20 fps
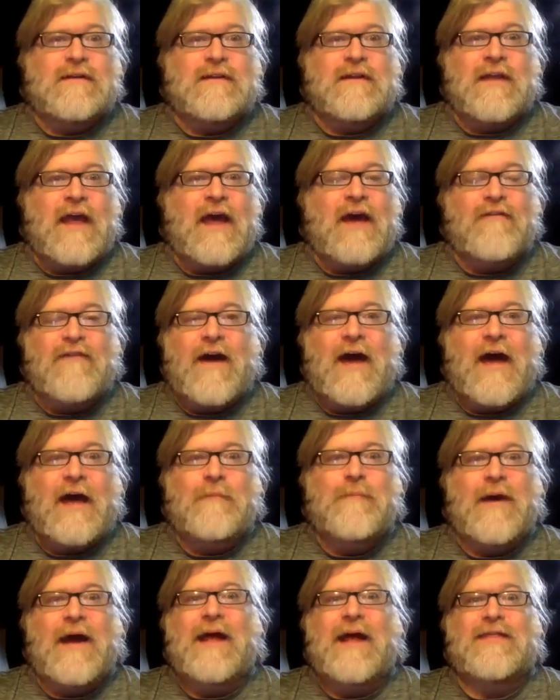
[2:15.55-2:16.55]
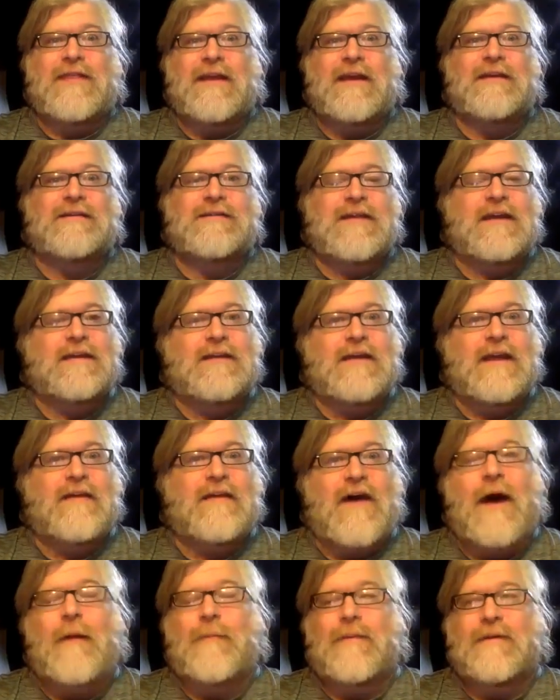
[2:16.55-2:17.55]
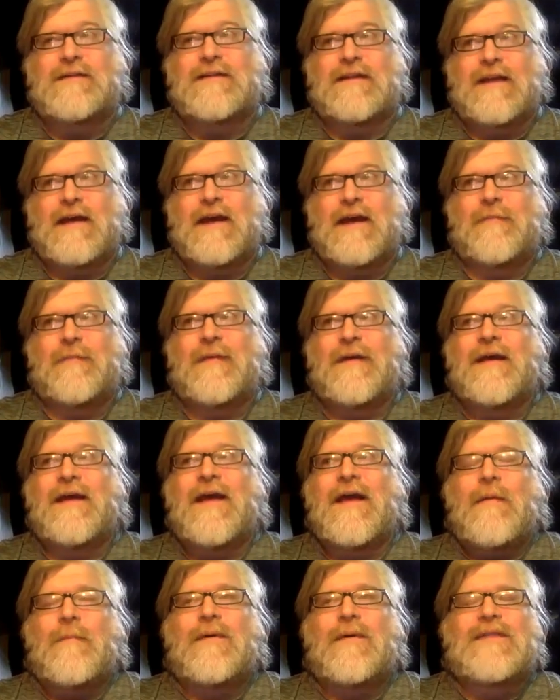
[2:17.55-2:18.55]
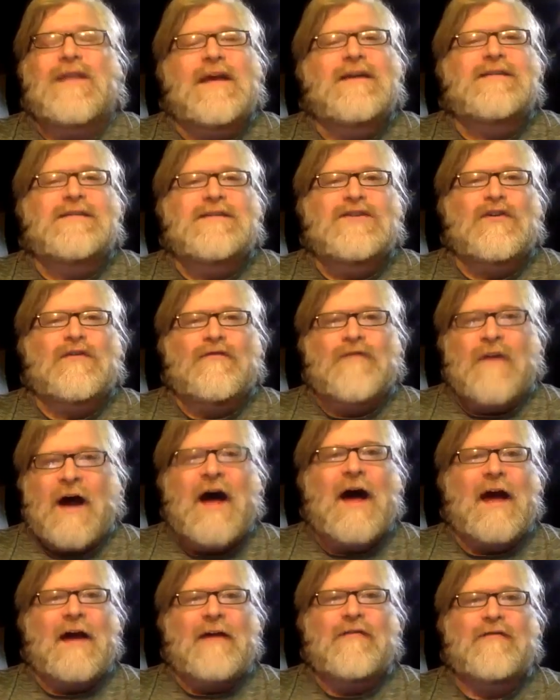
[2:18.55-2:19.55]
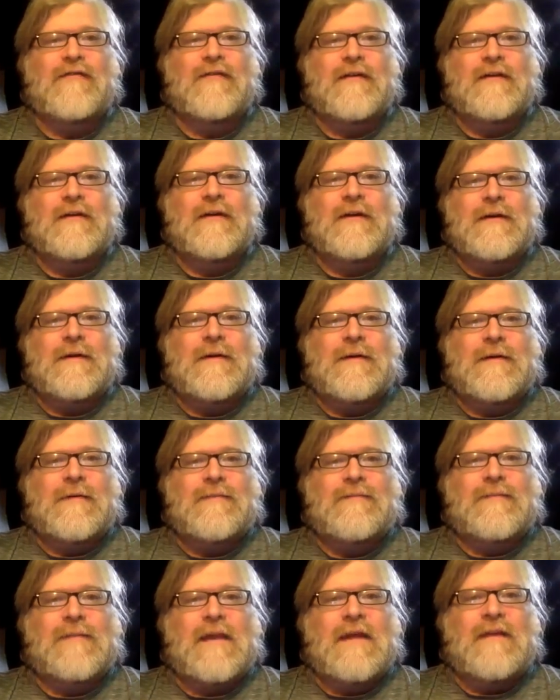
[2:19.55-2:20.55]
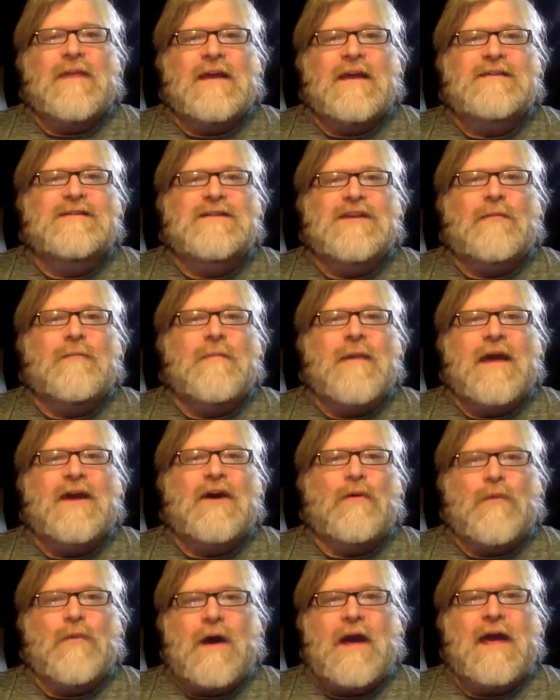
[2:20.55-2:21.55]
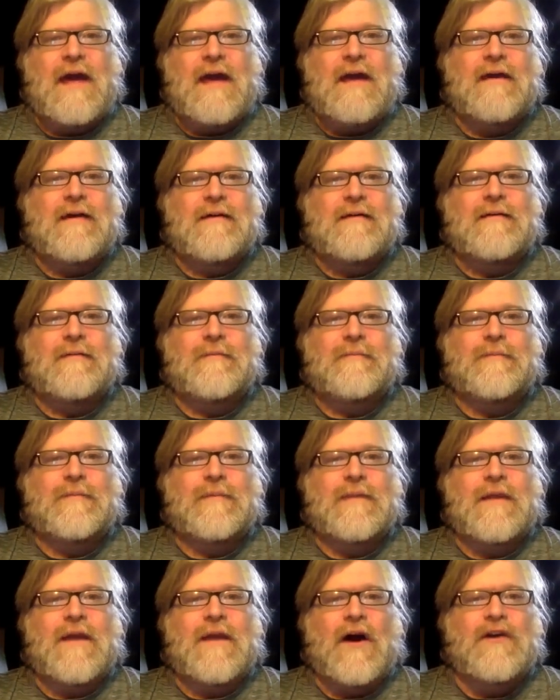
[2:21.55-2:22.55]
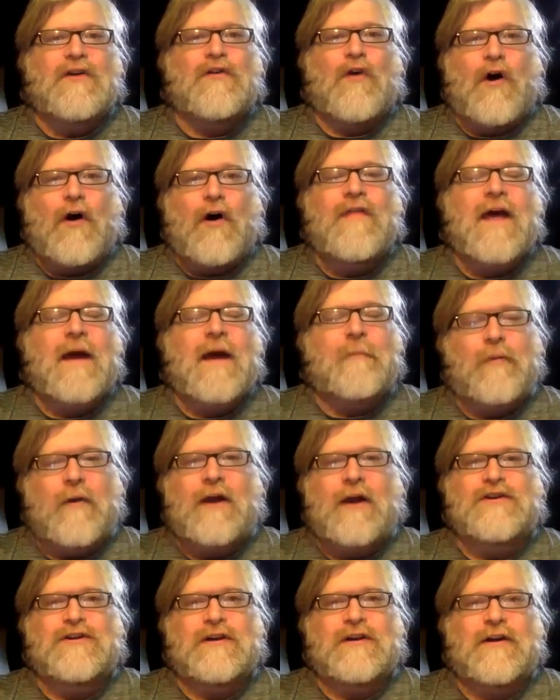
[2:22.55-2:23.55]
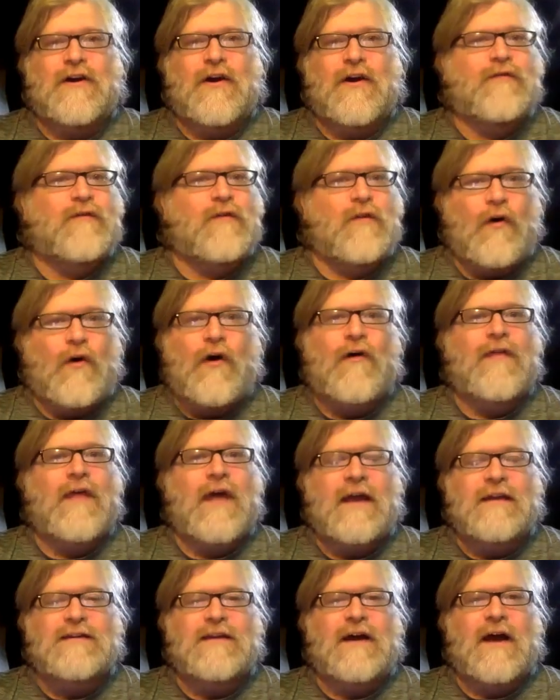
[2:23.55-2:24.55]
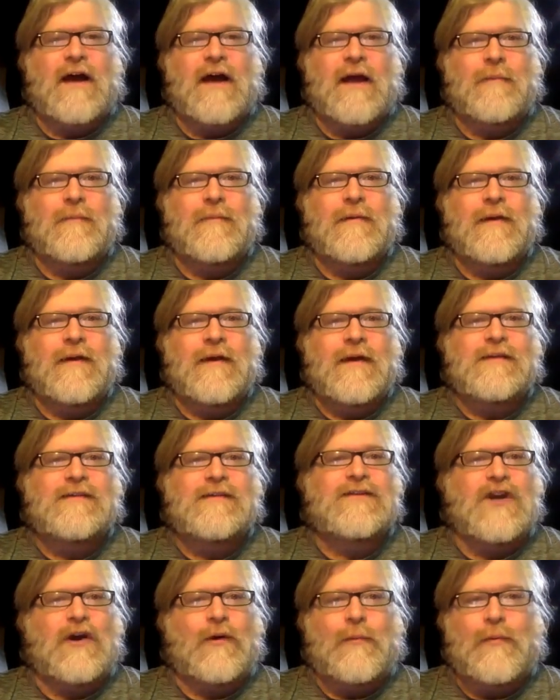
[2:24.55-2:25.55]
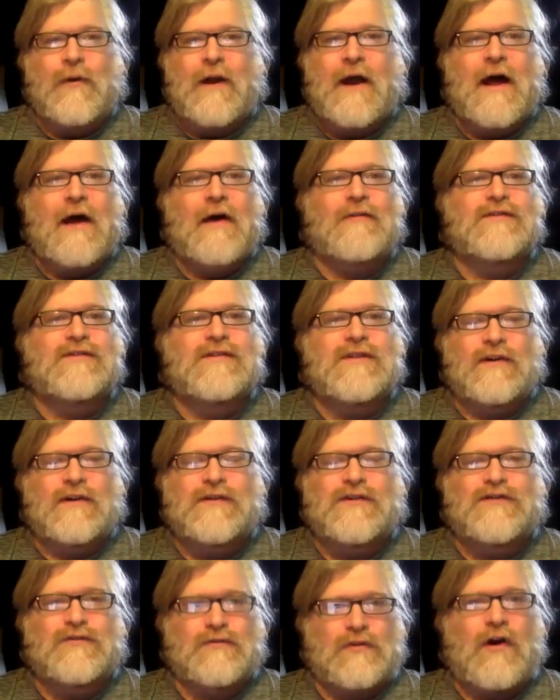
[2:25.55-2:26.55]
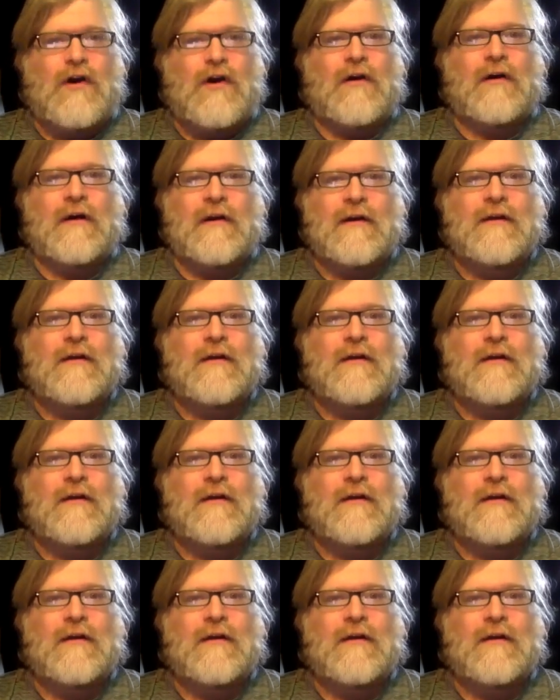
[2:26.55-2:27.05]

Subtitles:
They have had bad things that have happened to them, but they survive. They still make a way under all that pressure after all that time, still proud, still strong.